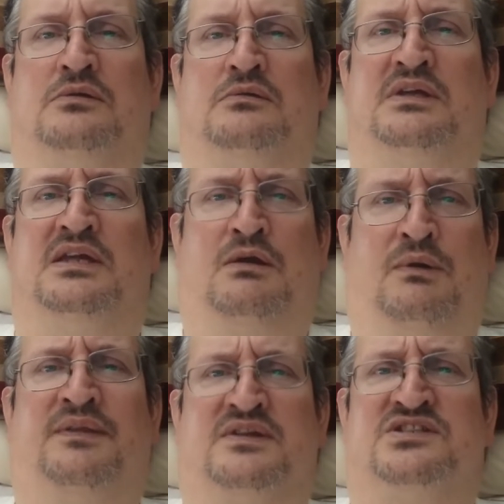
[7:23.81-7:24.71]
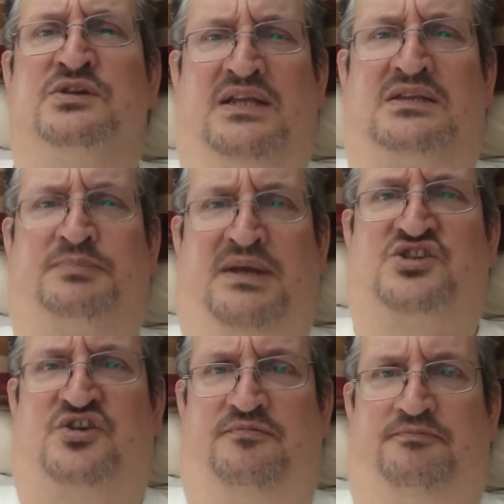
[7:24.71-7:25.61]
hearing this, you get the
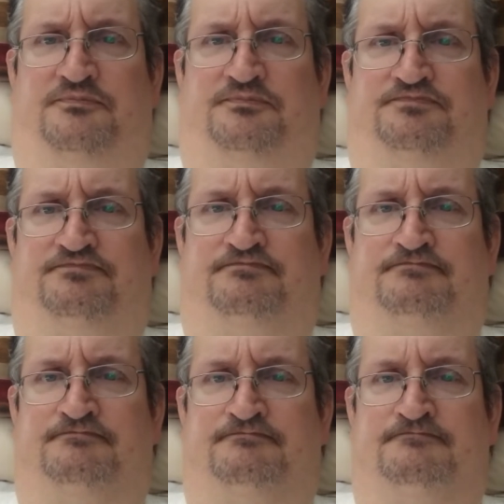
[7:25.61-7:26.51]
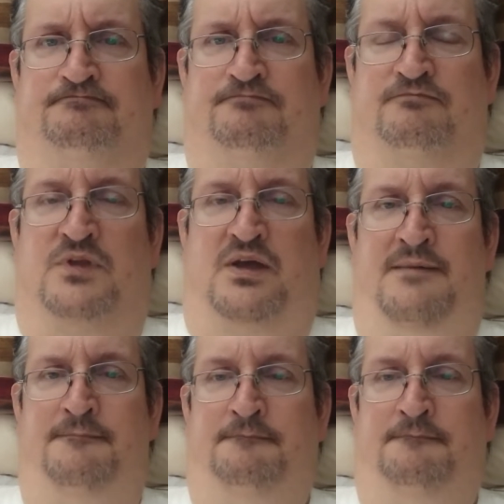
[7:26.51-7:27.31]
picture. Okay?